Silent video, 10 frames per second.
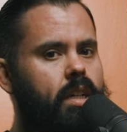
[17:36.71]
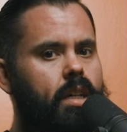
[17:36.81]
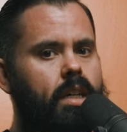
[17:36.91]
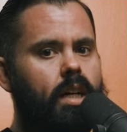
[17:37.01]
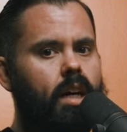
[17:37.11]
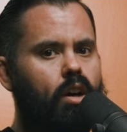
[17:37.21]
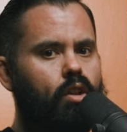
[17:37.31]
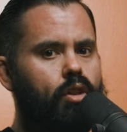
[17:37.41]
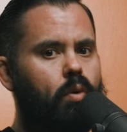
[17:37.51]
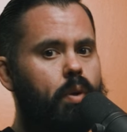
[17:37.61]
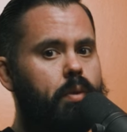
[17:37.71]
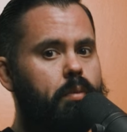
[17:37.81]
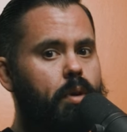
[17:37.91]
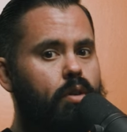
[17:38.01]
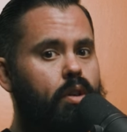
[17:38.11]
Right. Uh, although we would
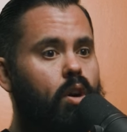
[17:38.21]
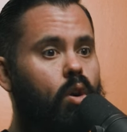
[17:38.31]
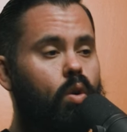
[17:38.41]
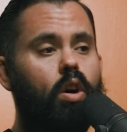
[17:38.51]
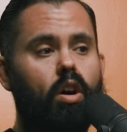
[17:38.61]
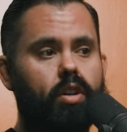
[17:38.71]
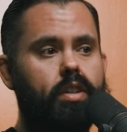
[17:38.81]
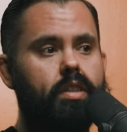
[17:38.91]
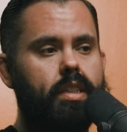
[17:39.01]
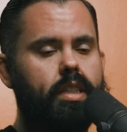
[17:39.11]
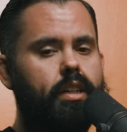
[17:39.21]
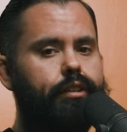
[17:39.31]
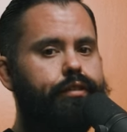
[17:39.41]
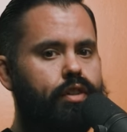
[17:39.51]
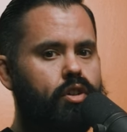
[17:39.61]
both wholeheartedly
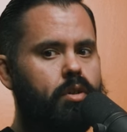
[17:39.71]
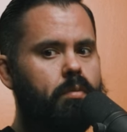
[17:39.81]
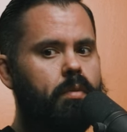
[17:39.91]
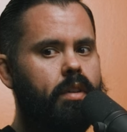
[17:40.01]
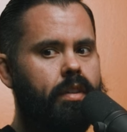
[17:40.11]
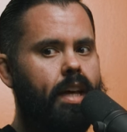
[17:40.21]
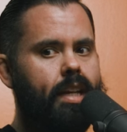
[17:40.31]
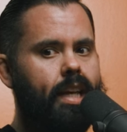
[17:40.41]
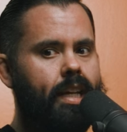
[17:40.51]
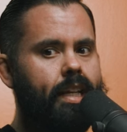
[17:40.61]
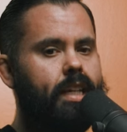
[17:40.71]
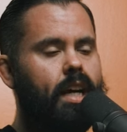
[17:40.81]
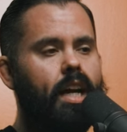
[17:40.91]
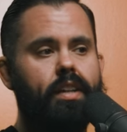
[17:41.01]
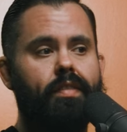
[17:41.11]
affirm that any
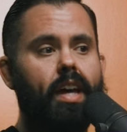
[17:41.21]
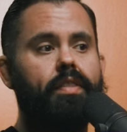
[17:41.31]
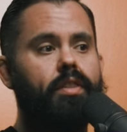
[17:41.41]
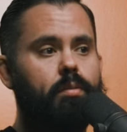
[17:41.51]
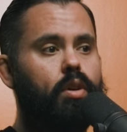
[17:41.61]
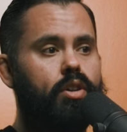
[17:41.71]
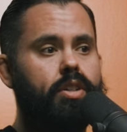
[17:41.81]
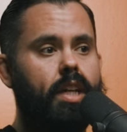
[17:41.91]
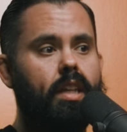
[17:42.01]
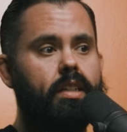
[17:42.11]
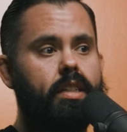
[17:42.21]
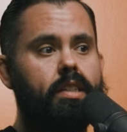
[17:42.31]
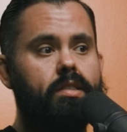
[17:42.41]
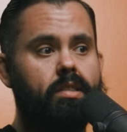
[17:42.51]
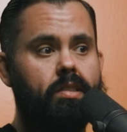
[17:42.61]
kind of ethnic partiality
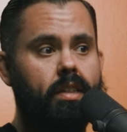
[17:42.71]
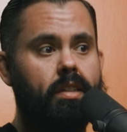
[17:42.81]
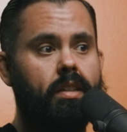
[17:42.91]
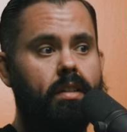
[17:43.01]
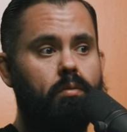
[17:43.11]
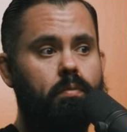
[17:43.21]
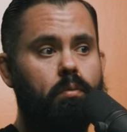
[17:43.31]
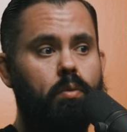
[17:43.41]
is a sin that mm-hmm.